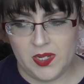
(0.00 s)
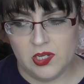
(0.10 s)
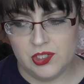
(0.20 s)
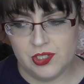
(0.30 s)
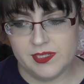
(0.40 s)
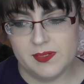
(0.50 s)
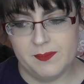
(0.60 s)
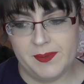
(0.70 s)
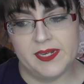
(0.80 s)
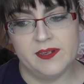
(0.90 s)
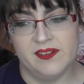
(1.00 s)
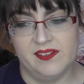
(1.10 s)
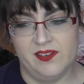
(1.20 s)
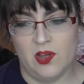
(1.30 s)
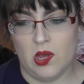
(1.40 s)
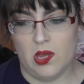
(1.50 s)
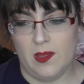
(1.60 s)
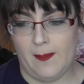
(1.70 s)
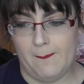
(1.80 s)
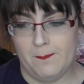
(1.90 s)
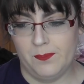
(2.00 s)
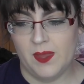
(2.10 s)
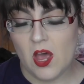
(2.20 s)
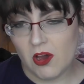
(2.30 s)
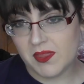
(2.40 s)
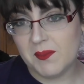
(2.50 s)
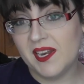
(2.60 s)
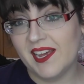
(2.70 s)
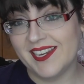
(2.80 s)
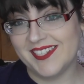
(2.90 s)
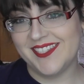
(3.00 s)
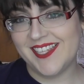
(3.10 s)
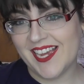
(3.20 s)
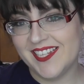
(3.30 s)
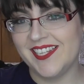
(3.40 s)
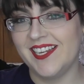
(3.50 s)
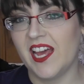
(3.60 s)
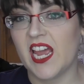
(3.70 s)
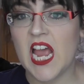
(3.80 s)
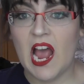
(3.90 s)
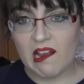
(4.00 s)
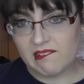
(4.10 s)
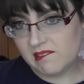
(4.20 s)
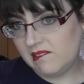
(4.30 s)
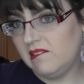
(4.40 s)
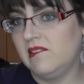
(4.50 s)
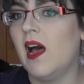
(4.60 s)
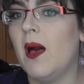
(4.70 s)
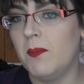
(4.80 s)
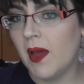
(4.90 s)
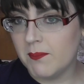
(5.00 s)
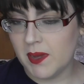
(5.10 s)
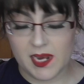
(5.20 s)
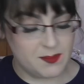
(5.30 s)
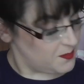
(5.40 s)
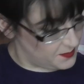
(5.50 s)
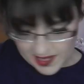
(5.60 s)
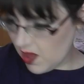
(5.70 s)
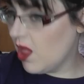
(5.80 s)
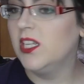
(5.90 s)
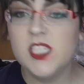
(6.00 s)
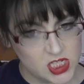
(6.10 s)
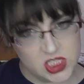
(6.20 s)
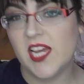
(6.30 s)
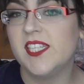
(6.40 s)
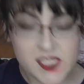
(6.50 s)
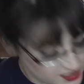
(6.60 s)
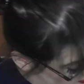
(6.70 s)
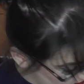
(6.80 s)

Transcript: just bitten look. What they mean, like in a sexy, like, I'm biting my lip off, suggestive,